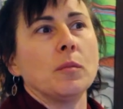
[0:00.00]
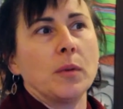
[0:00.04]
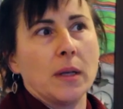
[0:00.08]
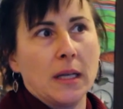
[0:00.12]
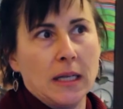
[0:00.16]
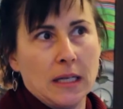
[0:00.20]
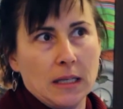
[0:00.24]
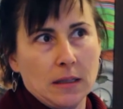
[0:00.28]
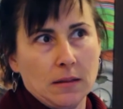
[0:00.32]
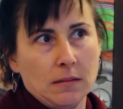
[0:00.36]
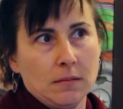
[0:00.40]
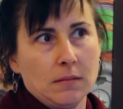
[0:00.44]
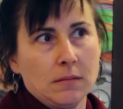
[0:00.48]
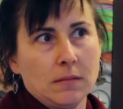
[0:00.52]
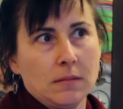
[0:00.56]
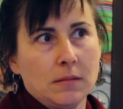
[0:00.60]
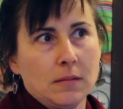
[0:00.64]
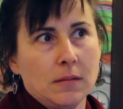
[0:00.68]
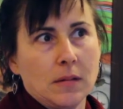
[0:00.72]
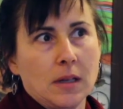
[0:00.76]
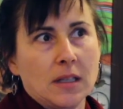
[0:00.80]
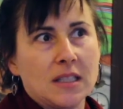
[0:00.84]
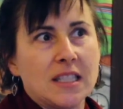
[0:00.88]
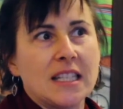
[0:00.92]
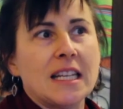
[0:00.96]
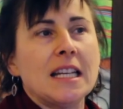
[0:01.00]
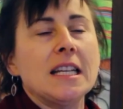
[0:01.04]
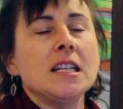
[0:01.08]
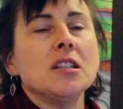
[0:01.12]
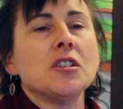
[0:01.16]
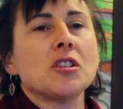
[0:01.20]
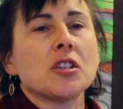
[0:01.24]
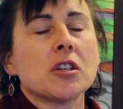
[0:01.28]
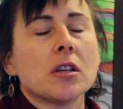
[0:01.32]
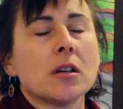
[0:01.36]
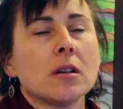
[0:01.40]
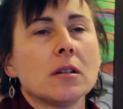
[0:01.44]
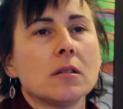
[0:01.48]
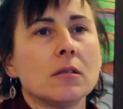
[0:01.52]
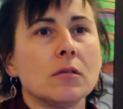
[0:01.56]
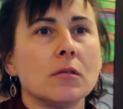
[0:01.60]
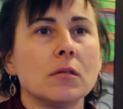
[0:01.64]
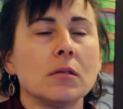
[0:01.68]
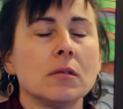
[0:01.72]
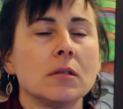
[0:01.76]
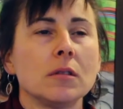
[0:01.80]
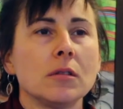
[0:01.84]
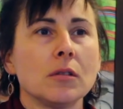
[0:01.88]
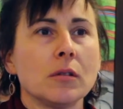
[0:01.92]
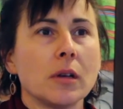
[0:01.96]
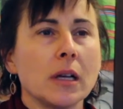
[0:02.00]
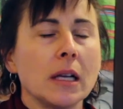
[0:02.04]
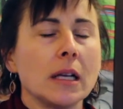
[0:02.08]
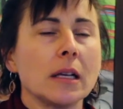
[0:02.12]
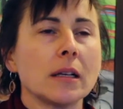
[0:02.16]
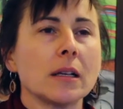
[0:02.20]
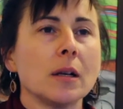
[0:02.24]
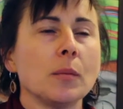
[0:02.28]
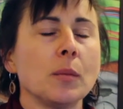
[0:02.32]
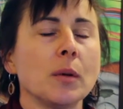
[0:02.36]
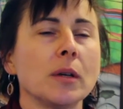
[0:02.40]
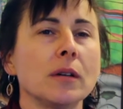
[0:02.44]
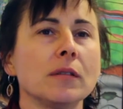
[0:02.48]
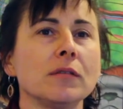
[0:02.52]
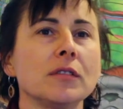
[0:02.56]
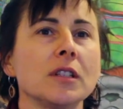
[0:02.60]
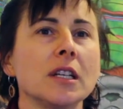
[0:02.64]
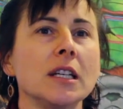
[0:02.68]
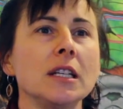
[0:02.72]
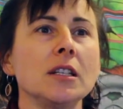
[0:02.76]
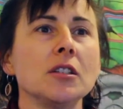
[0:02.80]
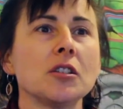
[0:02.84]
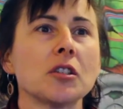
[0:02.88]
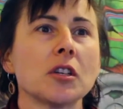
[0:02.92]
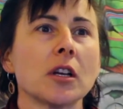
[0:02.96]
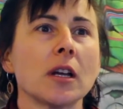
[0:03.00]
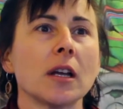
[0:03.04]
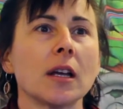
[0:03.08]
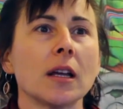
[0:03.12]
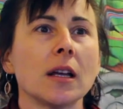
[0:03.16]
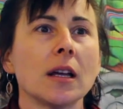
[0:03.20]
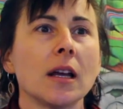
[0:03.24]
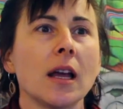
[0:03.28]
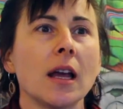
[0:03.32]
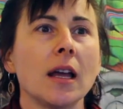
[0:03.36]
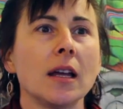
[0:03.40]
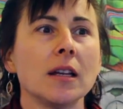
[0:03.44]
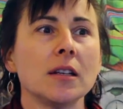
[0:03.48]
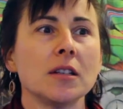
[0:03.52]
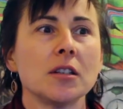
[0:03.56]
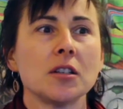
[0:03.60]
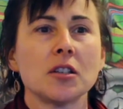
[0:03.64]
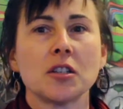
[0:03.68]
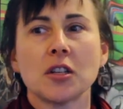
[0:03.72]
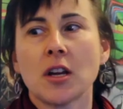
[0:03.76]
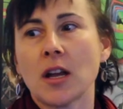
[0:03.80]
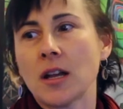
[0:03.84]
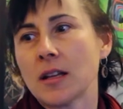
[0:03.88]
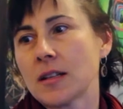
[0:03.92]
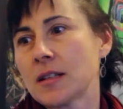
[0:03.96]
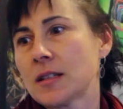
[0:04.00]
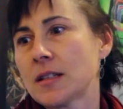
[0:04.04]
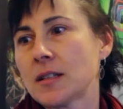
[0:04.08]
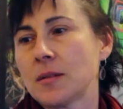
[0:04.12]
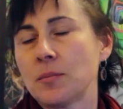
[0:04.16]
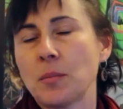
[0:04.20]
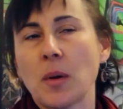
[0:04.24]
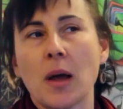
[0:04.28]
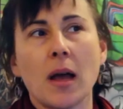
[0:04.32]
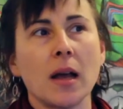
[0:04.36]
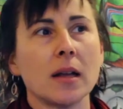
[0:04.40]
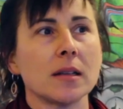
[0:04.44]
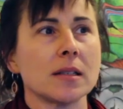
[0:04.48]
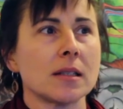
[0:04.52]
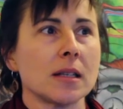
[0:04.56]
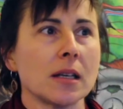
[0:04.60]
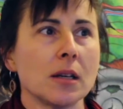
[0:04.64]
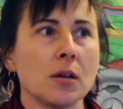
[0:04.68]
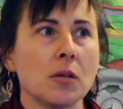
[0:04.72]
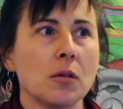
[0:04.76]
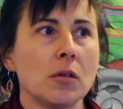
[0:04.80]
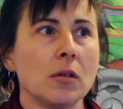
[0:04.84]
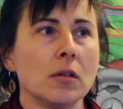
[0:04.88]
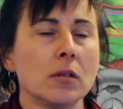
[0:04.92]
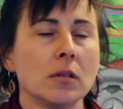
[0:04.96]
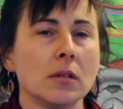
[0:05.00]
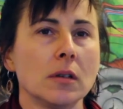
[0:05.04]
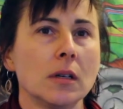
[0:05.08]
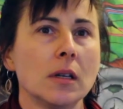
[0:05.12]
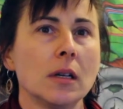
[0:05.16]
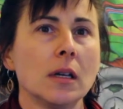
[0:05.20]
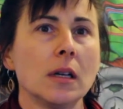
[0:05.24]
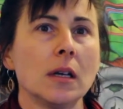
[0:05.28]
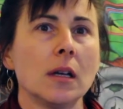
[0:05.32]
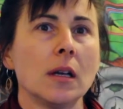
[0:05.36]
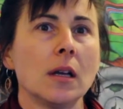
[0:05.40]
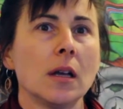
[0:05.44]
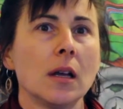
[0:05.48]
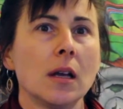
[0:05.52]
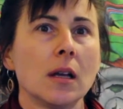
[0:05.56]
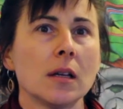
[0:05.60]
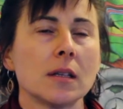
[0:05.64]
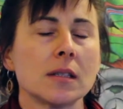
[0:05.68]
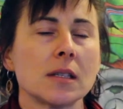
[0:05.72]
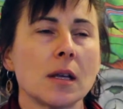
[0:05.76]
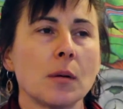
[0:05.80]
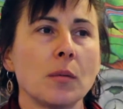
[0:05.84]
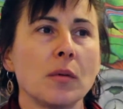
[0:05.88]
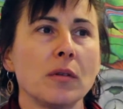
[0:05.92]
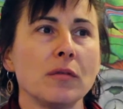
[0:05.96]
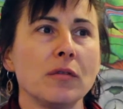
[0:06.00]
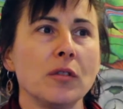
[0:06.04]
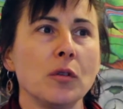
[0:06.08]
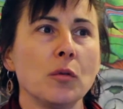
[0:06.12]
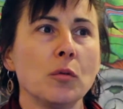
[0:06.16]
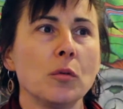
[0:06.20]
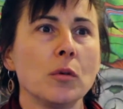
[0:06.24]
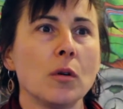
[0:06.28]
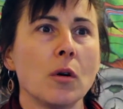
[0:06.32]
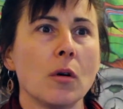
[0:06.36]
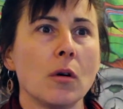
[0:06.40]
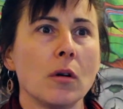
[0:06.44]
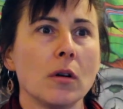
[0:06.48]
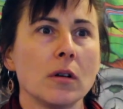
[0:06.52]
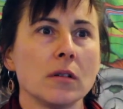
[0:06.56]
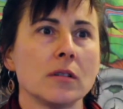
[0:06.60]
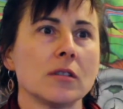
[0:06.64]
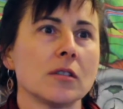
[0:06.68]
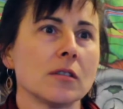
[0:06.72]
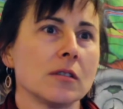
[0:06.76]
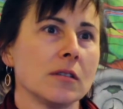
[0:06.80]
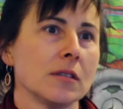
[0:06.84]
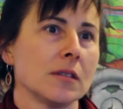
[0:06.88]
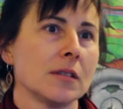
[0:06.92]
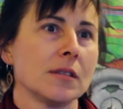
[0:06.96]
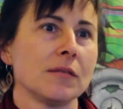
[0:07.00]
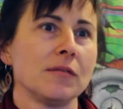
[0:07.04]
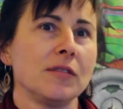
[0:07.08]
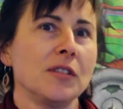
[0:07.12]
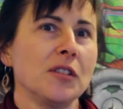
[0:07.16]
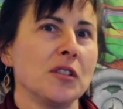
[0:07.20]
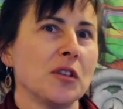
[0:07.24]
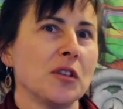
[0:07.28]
being a teacher or doing a little bit of teaching and just passing on some of your knowledge, because if you